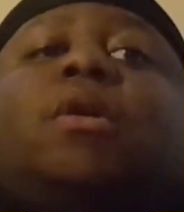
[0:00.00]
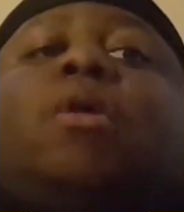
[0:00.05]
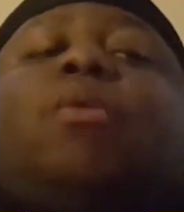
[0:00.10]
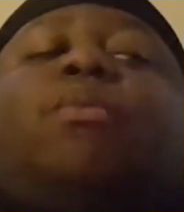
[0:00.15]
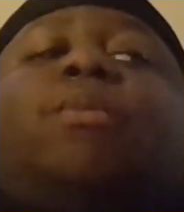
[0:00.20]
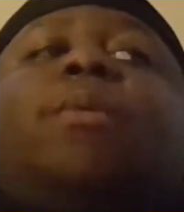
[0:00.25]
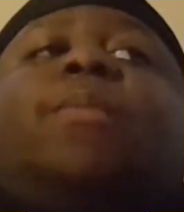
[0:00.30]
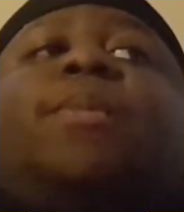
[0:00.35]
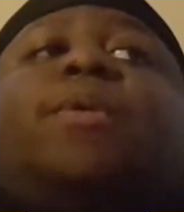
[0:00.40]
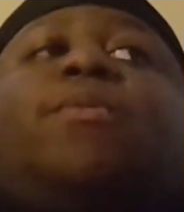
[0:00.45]

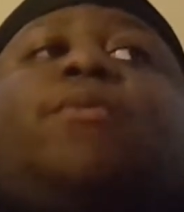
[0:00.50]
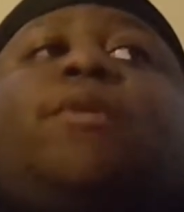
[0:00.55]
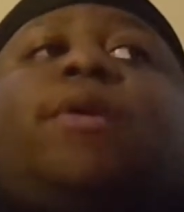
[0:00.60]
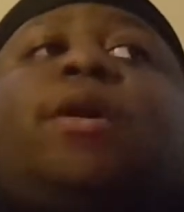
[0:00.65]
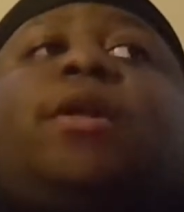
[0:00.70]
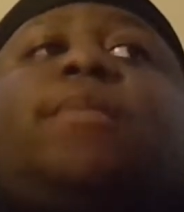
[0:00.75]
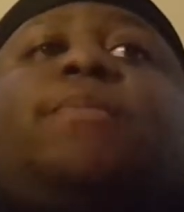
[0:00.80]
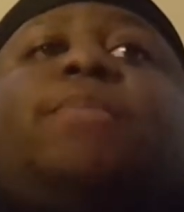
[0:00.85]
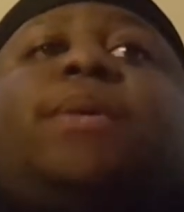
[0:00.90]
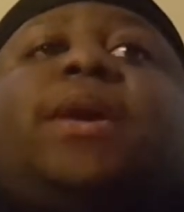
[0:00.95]
a woman
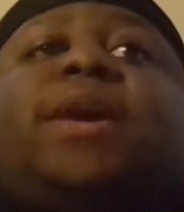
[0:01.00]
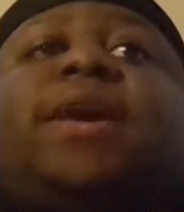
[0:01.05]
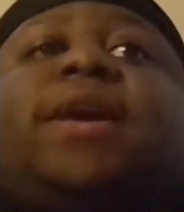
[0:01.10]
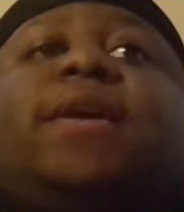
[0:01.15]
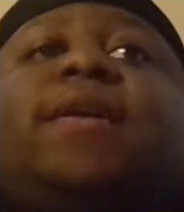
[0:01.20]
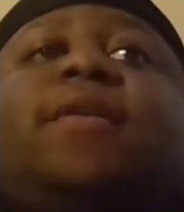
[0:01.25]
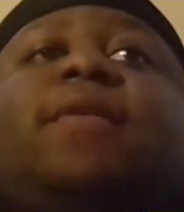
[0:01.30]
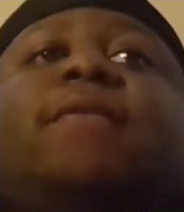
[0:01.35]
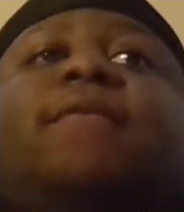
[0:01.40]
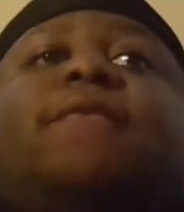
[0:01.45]
want to
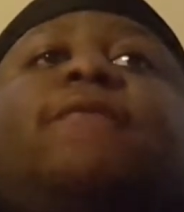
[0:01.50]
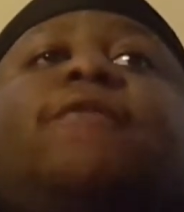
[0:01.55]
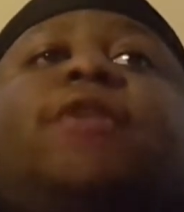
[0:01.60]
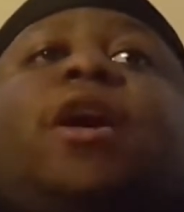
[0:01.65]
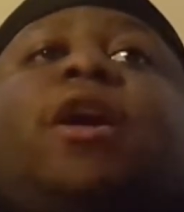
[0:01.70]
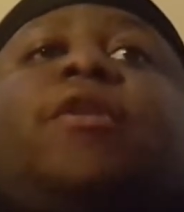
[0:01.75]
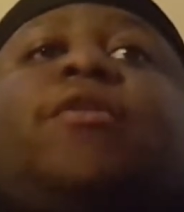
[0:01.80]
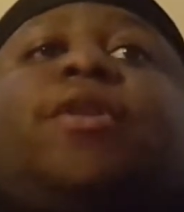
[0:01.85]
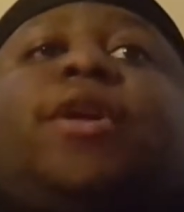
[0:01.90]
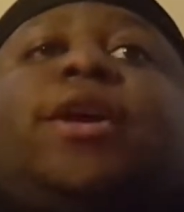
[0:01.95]
be
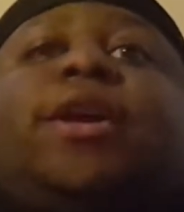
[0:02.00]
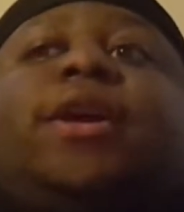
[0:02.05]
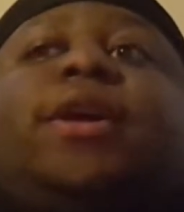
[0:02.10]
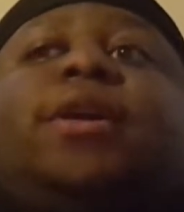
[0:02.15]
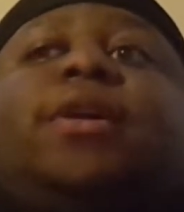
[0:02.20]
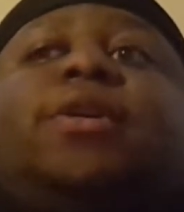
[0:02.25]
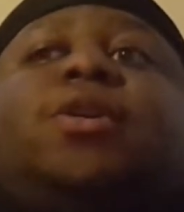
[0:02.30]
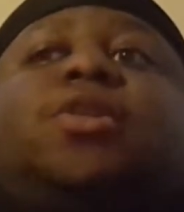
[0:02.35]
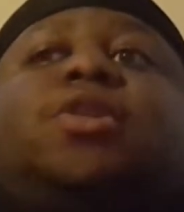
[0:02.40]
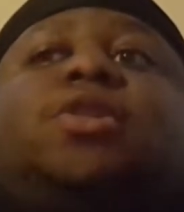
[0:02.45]

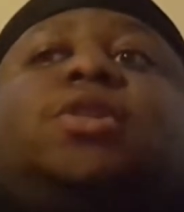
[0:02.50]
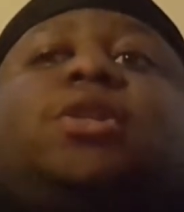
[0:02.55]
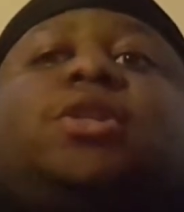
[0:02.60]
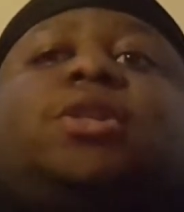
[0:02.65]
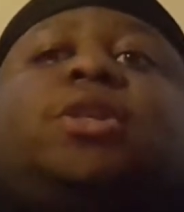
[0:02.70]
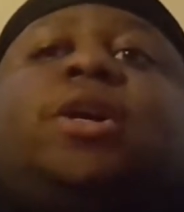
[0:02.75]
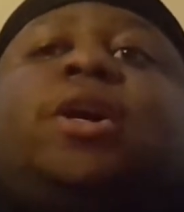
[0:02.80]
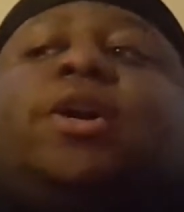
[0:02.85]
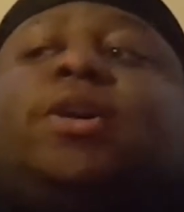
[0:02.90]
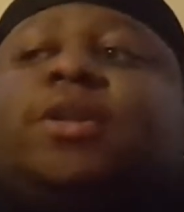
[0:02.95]
very
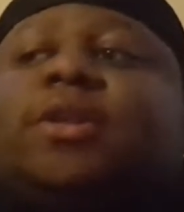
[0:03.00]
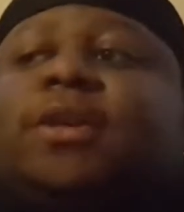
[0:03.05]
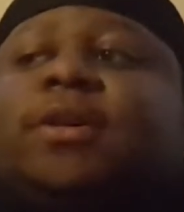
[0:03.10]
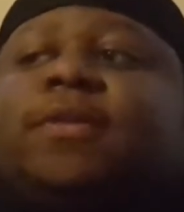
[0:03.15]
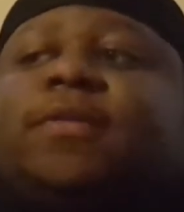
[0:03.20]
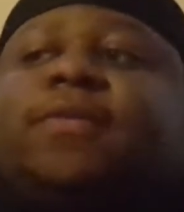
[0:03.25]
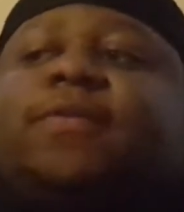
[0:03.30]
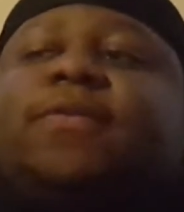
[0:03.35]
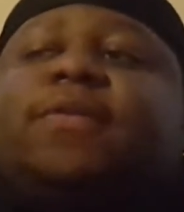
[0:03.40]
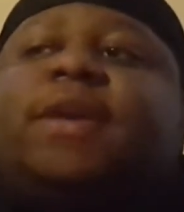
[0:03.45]

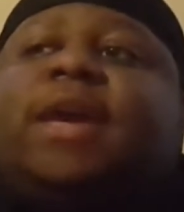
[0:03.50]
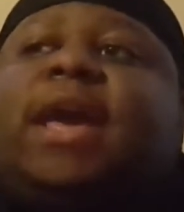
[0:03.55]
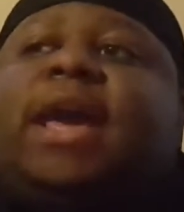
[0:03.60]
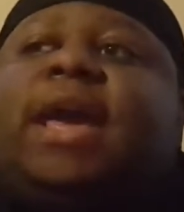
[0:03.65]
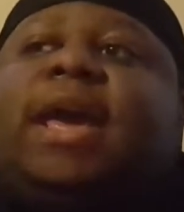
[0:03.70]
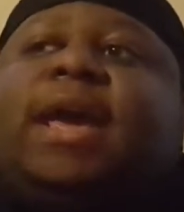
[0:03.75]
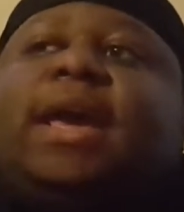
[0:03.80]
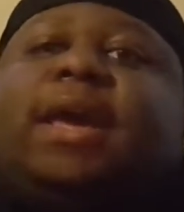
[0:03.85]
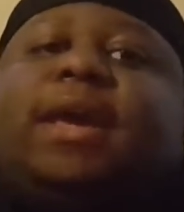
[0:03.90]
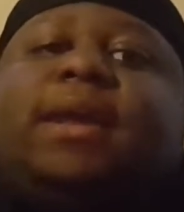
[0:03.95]
seductive
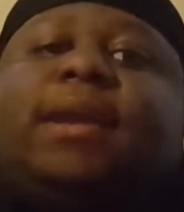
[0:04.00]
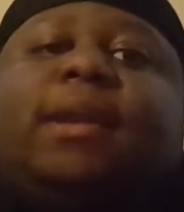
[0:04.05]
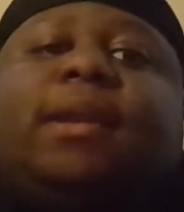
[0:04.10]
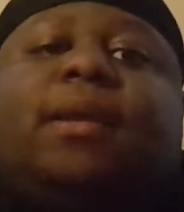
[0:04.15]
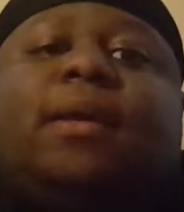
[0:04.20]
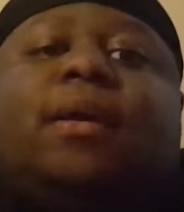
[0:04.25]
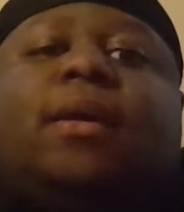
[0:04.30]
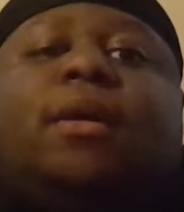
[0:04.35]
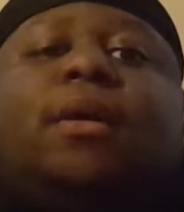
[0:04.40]
and